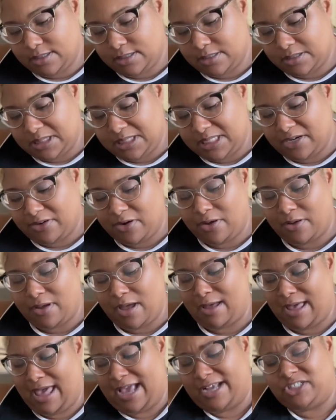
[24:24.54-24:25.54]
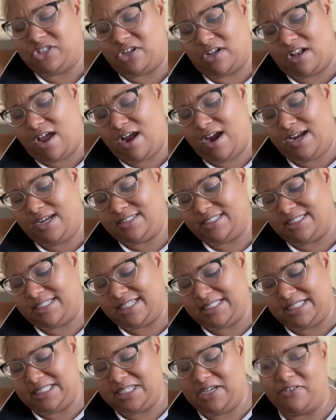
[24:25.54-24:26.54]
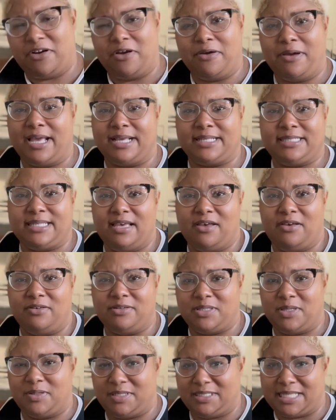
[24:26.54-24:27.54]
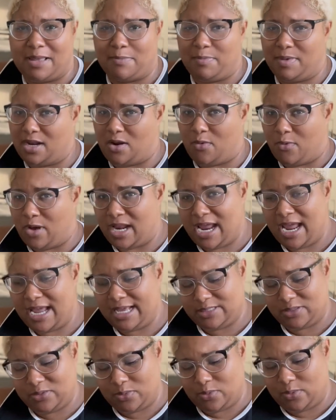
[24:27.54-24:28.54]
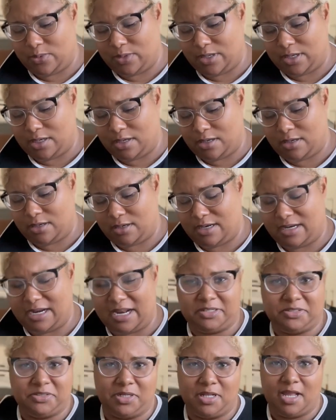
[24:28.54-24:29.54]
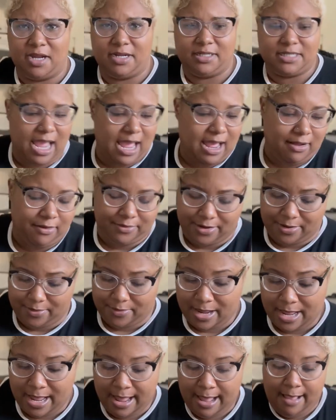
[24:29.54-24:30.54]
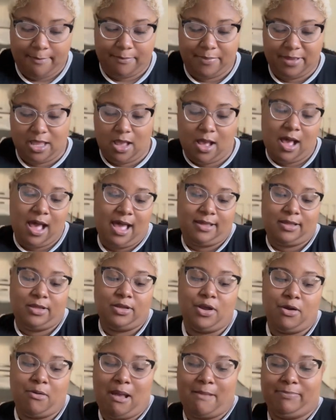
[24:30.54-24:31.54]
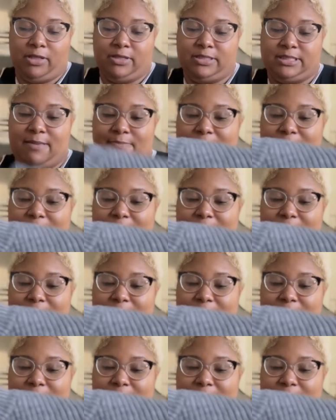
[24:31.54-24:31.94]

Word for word: extra large. It says 0 XL. So does that mean a 1X or an extra large? I don't know. But y'all, you know, I'm losing